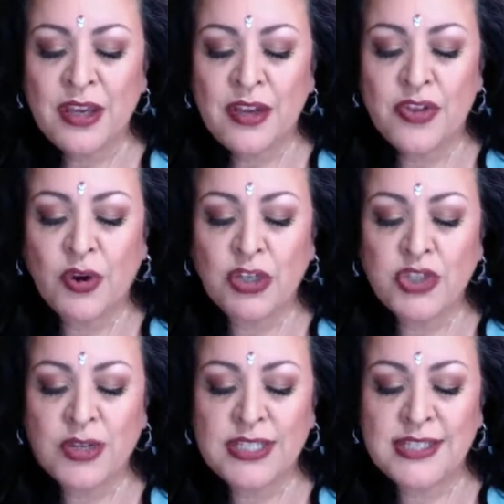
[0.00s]
There are
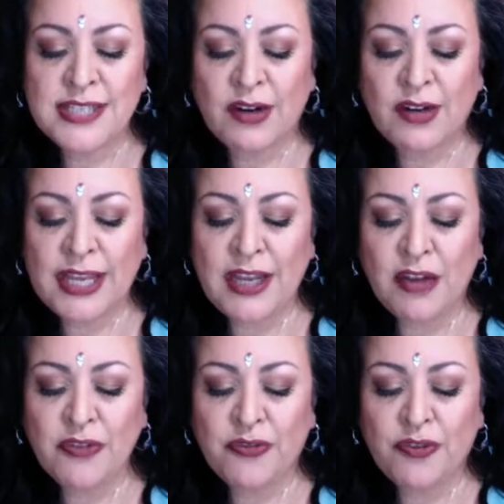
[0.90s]
choices that are laid
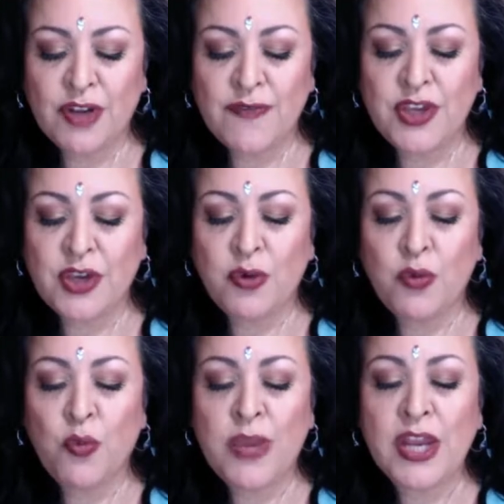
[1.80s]
out in front of
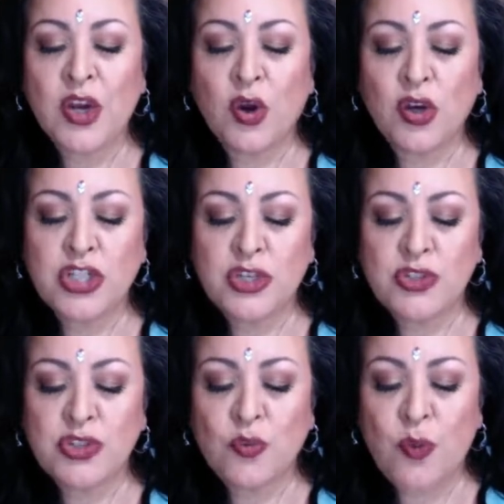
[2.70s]
you. We encourage you
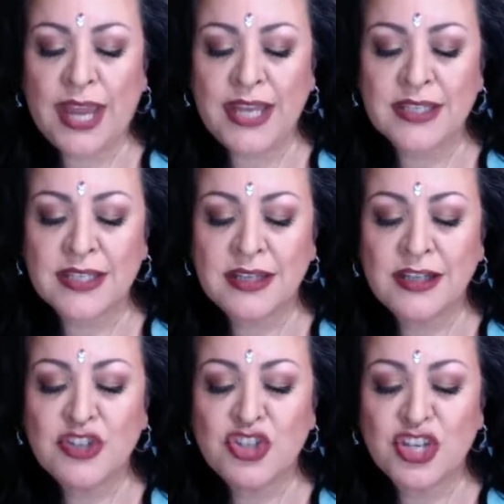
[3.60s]
to wait
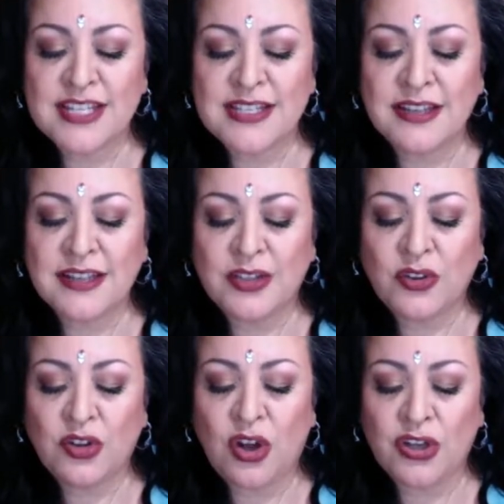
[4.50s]
just a
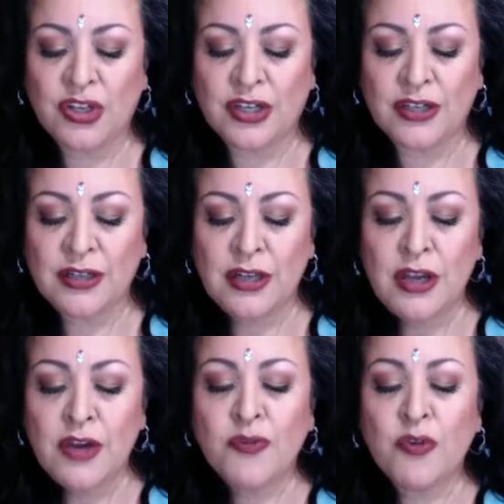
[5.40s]
little longer,
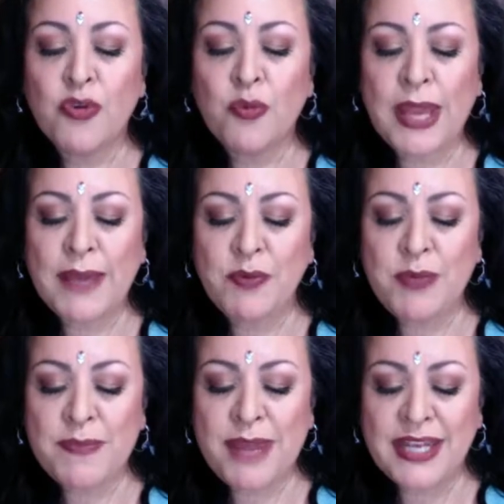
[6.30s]
for the way will
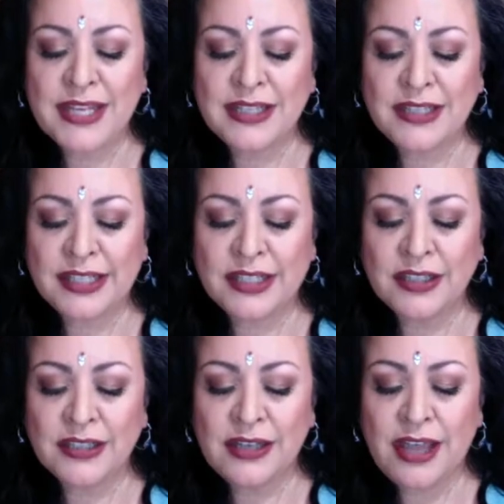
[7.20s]
be made
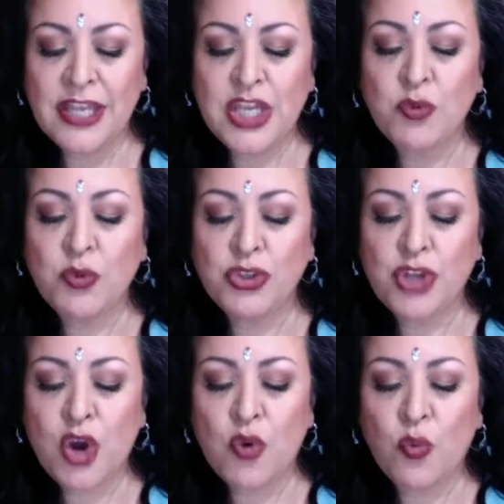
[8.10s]
clear and you will
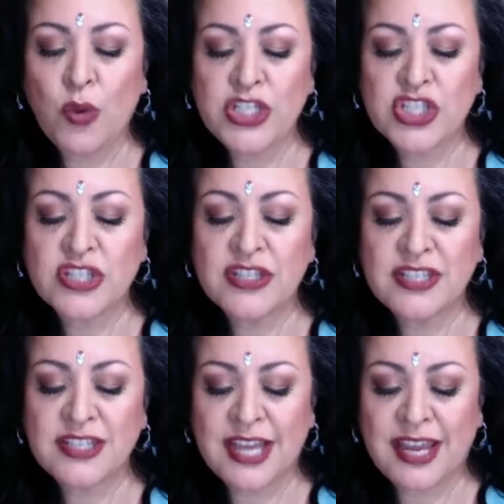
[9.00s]
know which
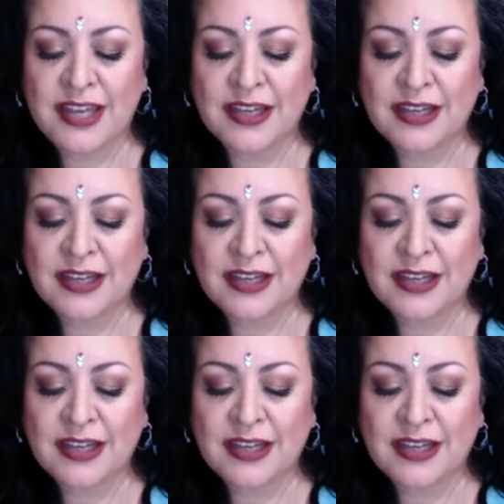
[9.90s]
to take.